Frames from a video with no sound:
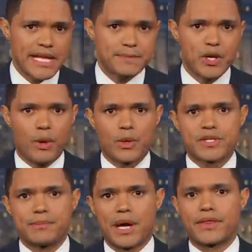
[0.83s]
It's been
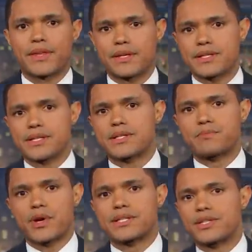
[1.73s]
almost a month since
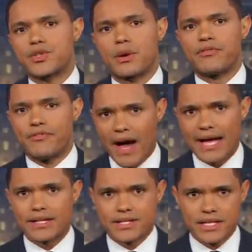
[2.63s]
President Trump
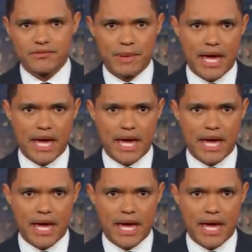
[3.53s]
fired Steve